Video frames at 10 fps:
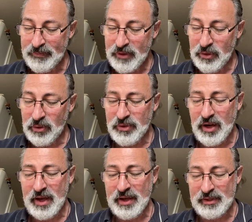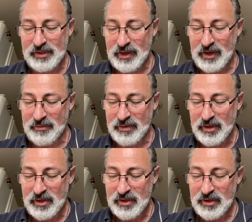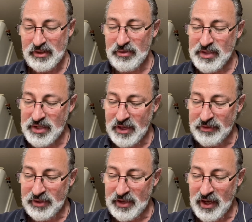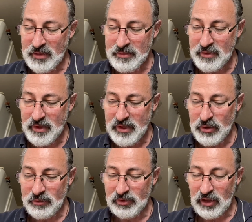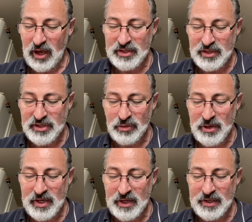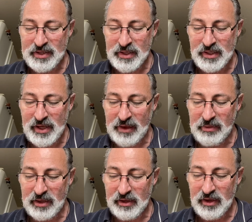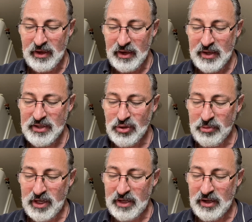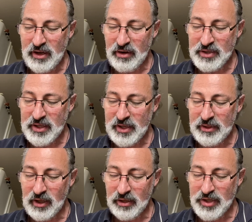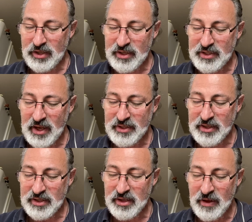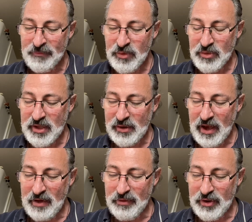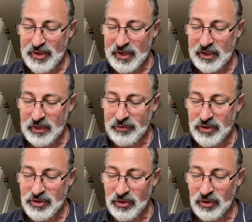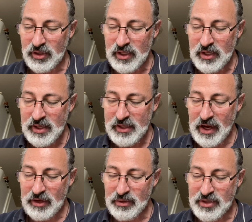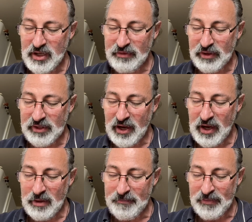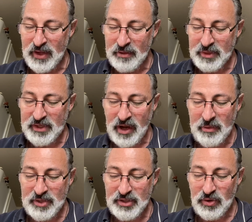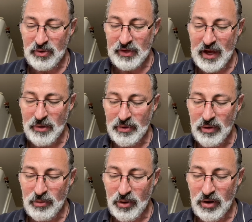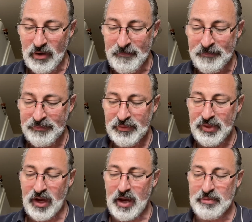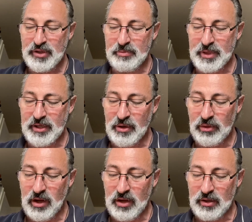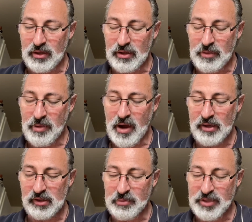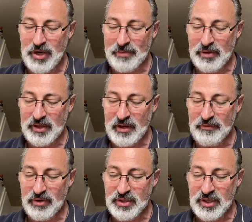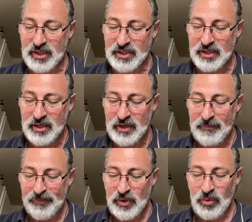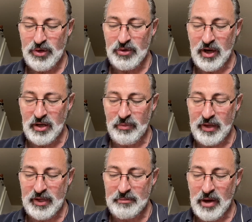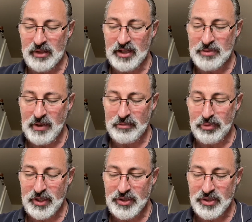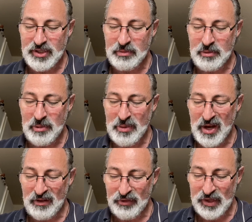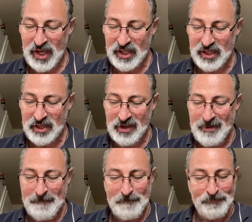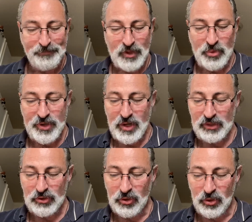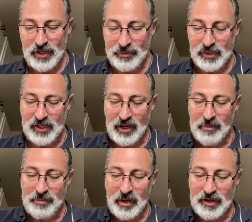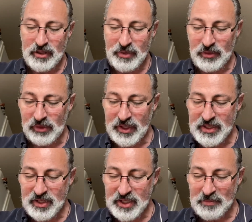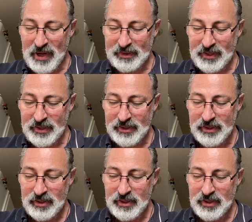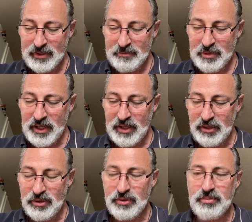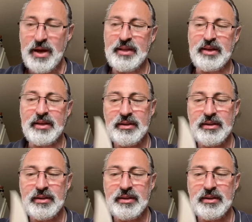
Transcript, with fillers: Oh, that I had time! Do you seek for time? You have lost so many nights in gaming, and so many years in indulging the senses, without ever thinking of your soul. Now you seek for time, but time is no, now no more. Time shall be no longer. Apocalypse chapter 10, verse 6. Were you not already admonished by preachers to be prepared for death? Were you not told that it would come upon you when you least expected it? Be you ready,